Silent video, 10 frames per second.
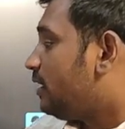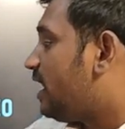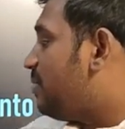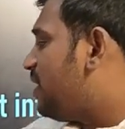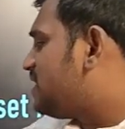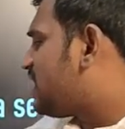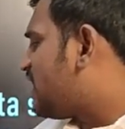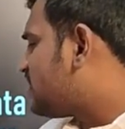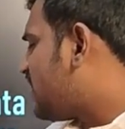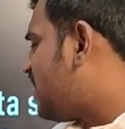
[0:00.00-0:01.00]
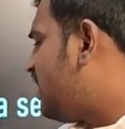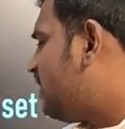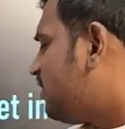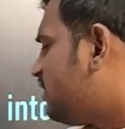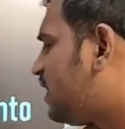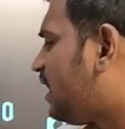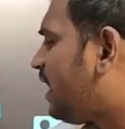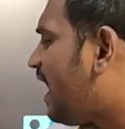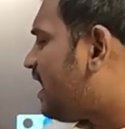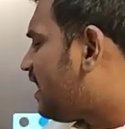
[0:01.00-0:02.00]
K means clustering
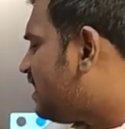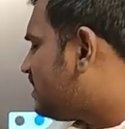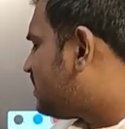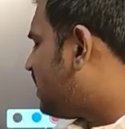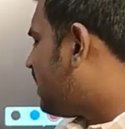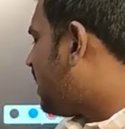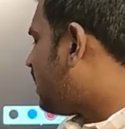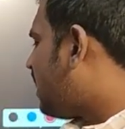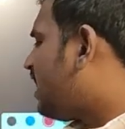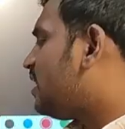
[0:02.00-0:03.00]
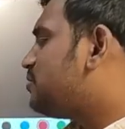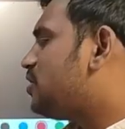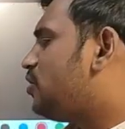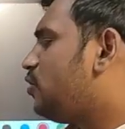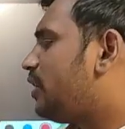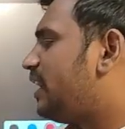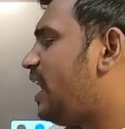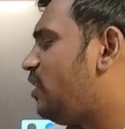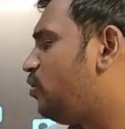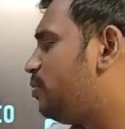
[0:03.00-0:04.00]
categorizes the data items into
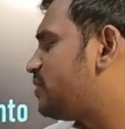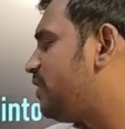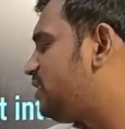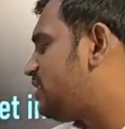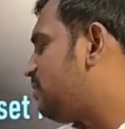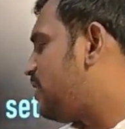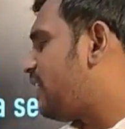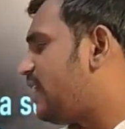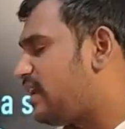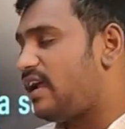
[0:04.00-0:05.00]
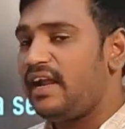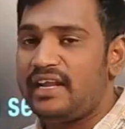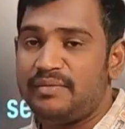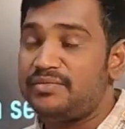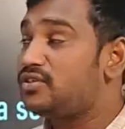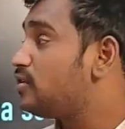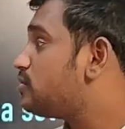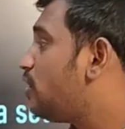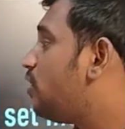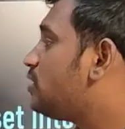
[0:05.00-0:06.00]
K groups with similar data items. So
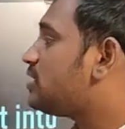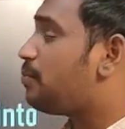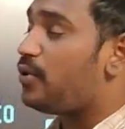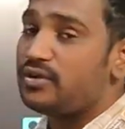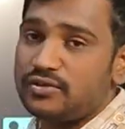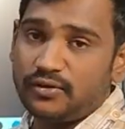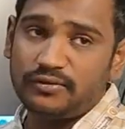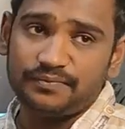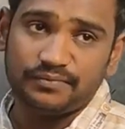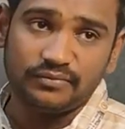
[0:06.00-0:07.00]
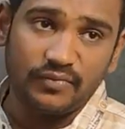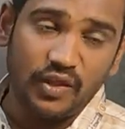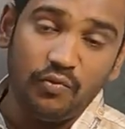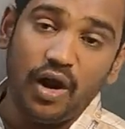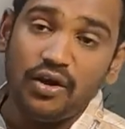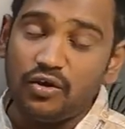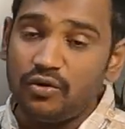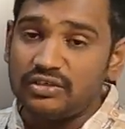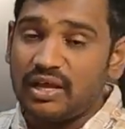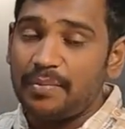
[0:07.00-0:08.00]
suppose you want
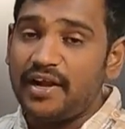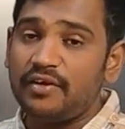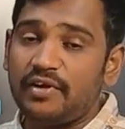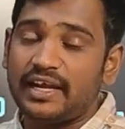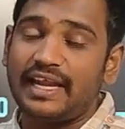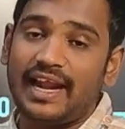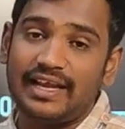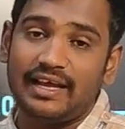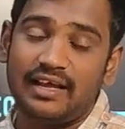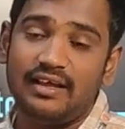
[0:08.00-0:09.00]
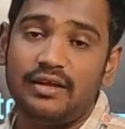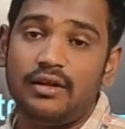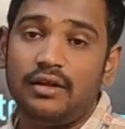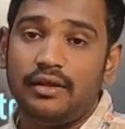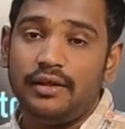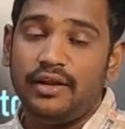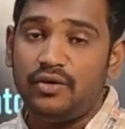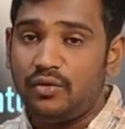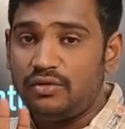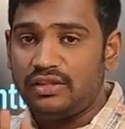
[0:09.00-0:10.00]
to separate your data
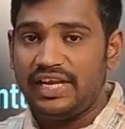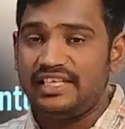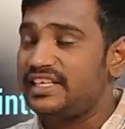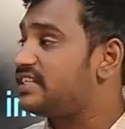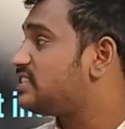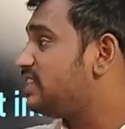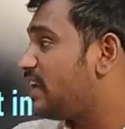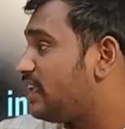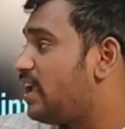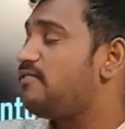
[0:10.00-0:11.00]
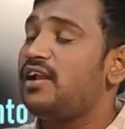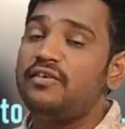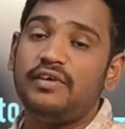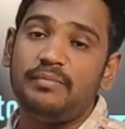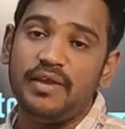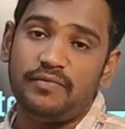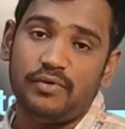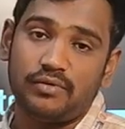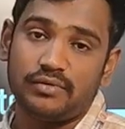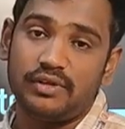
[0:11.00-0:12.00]
into 3 sets, then K value will be
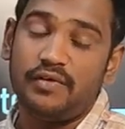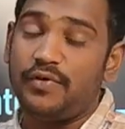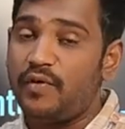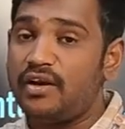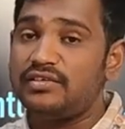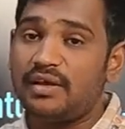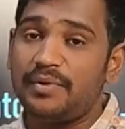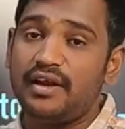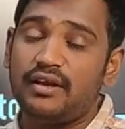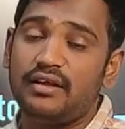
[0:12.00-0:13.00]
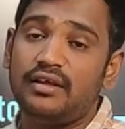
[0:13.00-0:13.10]
4. If you want to separate